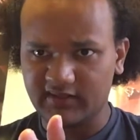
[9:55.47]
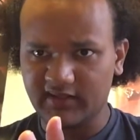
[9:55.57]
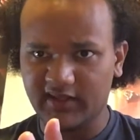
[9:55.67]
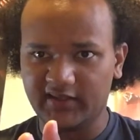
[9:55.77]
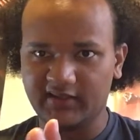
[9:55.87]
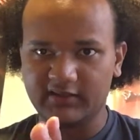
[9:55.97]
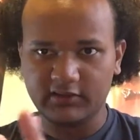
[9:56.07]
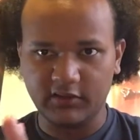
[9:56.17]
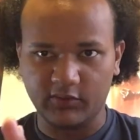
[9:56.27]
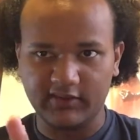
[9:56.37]

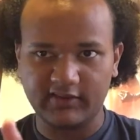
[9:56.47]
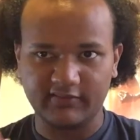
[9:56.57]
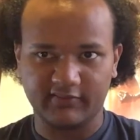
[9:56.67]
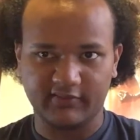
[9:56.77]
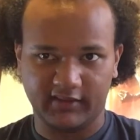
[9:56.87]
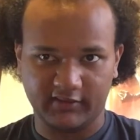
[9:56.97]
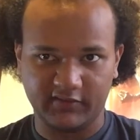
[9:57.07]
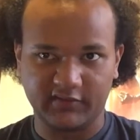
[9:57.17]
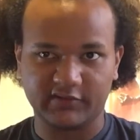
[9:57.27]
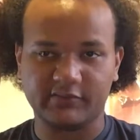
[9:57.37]
he's like your
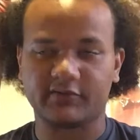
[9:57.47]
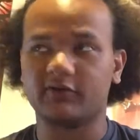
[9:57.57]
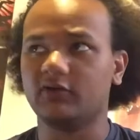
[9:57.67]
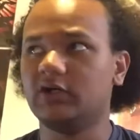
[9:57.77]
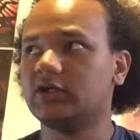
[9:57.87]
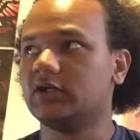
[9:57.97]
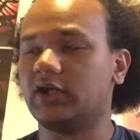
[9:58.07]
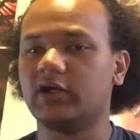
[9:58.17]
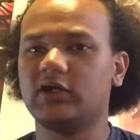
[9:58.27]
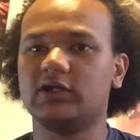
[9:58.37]
stereotypical,
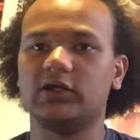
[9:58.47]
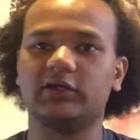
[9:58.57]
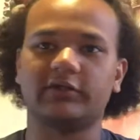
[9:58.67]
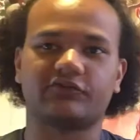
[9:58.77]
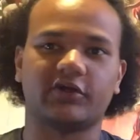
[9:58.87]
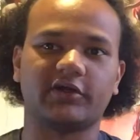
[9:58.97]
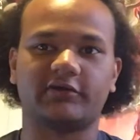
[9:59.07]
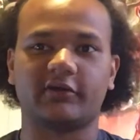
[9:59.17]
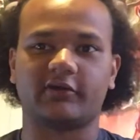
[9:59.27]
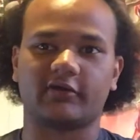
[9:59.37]
like, oh, they're trying
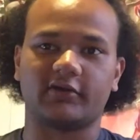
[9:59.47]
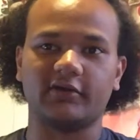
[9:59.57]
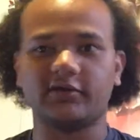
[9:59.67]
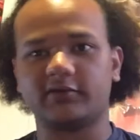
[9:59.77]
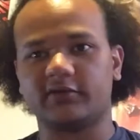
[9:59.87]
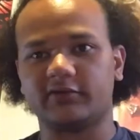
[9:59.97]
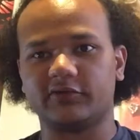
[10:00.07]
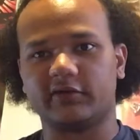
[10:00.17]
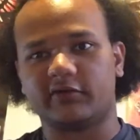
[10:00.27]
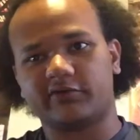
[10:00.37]
to take your gun and
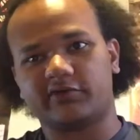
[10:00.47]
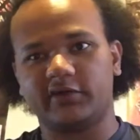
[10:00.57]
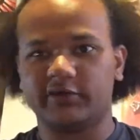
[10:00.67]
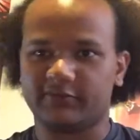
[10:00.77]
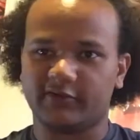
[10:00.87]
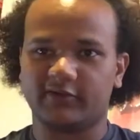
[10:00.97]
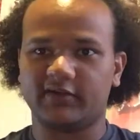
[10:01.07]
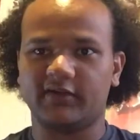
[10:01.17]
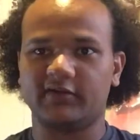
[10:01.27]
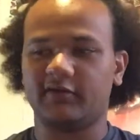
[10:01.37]
take your job here
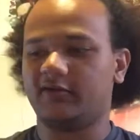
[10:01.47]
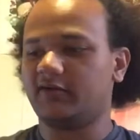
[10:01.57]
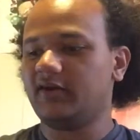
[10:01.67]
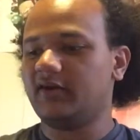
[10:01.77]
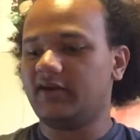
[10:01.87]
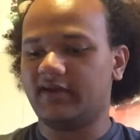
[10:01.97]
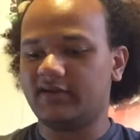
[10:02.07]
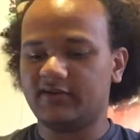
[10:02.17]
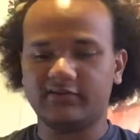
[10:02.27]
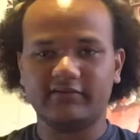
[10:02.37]
and here,
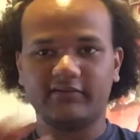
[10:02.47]
and he